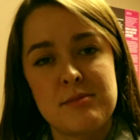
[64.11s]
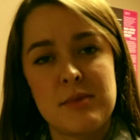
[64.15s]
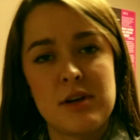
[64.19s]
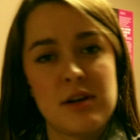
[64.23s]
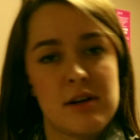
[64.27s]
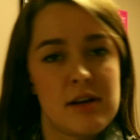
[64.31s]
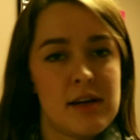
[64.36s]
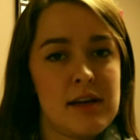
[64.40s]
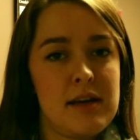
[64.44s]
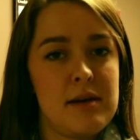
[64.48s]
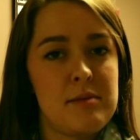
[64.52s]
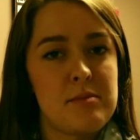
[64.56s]

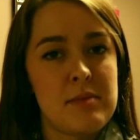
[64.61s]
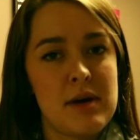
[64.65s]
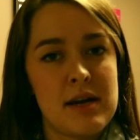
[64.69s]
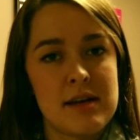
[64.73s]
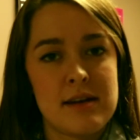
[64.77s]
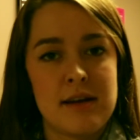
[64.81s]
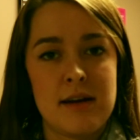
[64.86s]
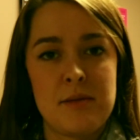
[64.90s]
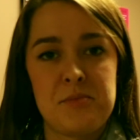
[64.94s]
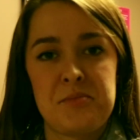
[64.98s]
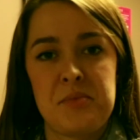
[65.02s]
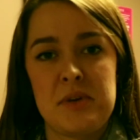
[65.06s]
America, it might
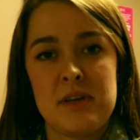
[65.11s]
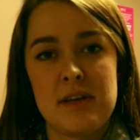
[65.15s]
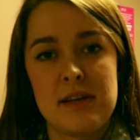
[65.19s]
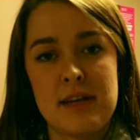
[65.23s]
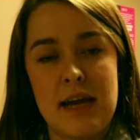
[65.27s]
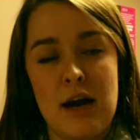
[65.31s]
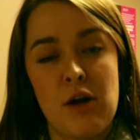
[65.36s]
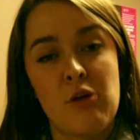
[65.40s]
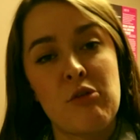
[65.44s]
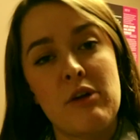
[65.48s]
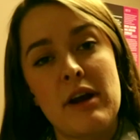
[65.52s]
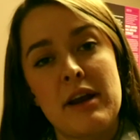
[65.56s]
not be an
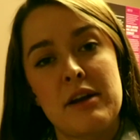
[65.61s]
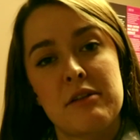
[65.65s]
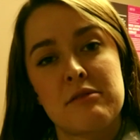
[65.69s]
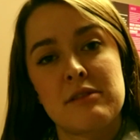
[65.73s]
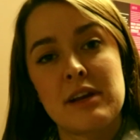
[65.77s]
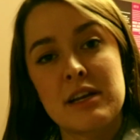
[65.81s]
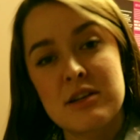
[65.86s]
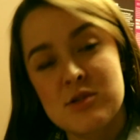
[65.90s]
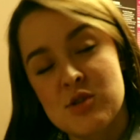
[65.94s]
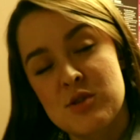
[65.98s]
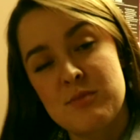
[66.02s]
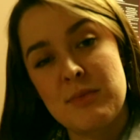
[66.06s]
outright
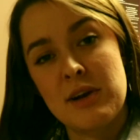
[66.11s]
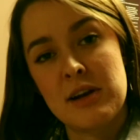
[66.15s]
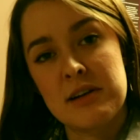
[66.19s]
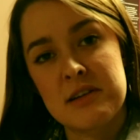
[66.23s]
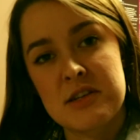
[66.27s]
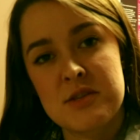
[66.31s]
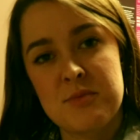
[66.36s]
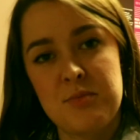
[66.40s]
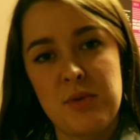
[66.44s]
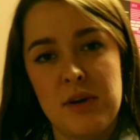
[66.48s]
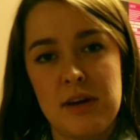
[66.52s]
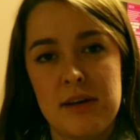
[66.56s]
arranged
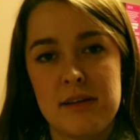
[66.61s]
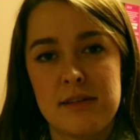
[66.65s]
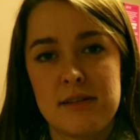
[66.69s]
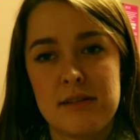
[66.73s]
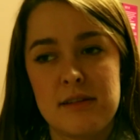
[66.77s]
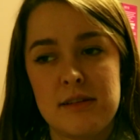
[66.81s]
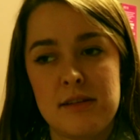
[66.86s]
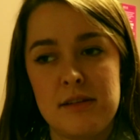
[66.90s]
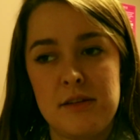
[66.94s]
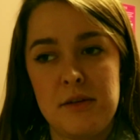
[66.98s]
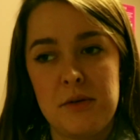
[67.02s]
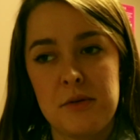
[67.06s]
marriage, but
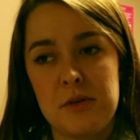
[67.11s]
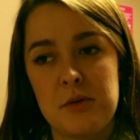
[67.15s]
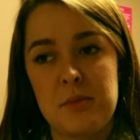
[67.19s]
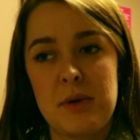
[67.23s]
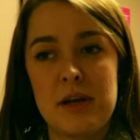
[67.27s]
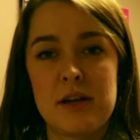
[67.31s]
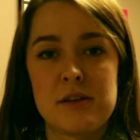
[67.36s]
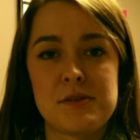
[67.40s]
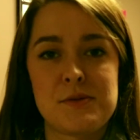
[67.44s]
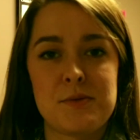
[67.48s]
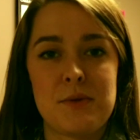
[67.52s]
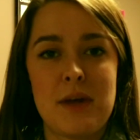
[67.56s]
you know, your
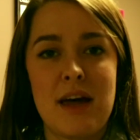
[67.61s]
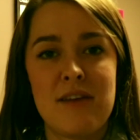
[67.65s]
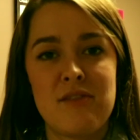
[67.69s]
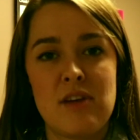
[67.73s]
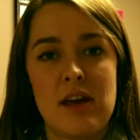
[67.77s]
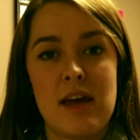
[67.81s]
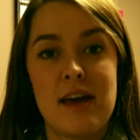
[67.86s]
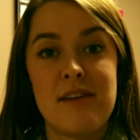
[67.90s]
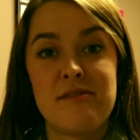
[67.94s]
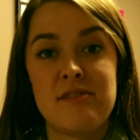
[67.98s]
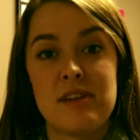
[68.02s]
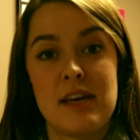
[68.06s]
parents will have a
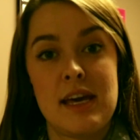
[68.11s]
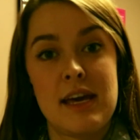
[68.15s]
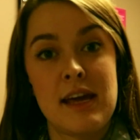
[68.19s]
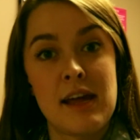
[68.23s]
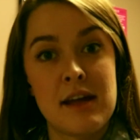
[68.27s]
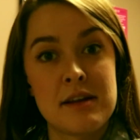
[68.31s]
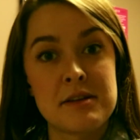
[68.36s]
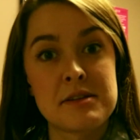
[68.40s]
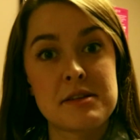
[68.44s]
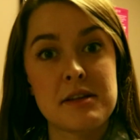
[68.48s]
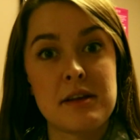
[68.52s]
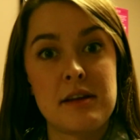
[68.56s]
heavy
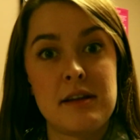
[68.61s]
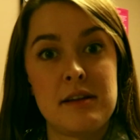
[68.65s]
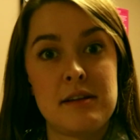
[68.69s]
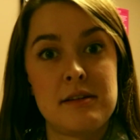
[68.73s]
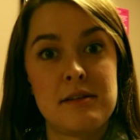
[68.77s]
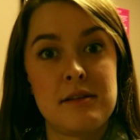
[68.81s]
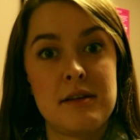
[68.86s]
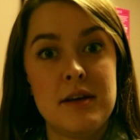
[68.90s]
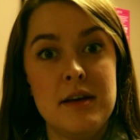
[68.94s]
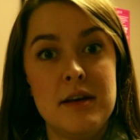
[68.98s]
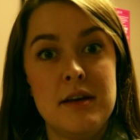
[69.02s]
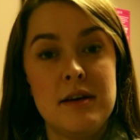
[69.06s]
hand in
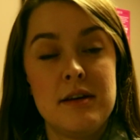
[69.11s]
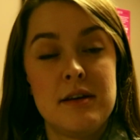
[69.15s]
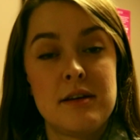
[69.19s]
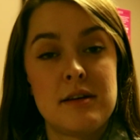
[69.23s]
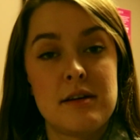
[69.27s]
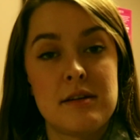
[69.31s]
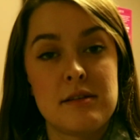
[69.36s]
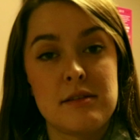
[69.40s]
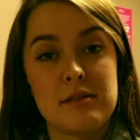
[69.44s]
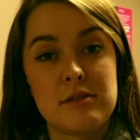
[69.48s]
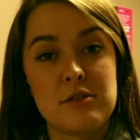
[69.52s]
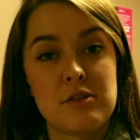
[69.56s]

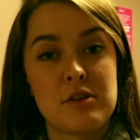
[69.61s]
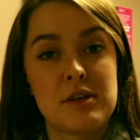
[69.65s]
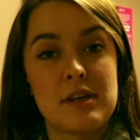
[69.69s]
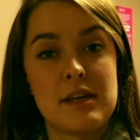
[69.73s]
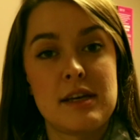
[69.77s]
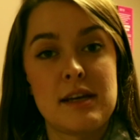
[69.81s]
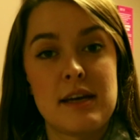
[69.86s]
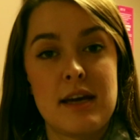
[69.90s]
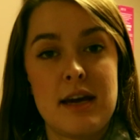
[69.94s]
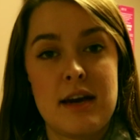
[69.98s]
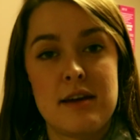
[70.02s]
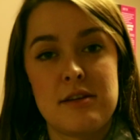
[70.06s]

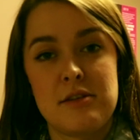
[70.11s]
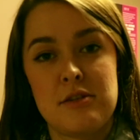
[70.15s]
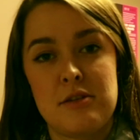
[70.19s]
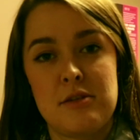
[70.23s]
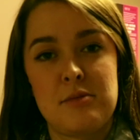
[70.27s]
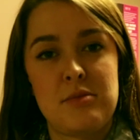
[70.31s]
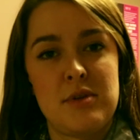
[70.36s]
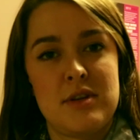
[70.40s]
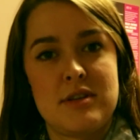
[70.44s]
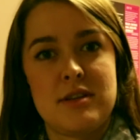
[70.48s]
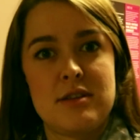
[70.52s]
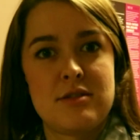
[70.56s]
looking at your
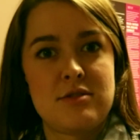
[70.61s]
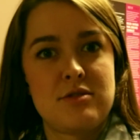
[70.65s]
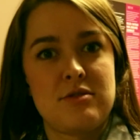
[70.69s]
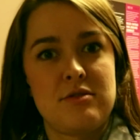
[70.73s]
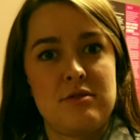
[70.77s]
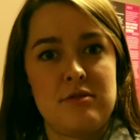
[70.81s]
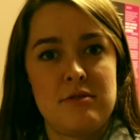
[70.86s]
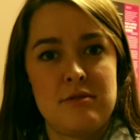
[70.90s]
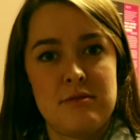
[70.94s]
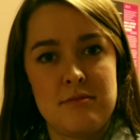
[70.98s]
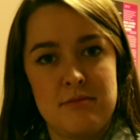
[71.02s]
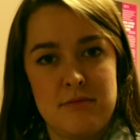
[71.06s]

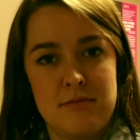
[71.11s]
potential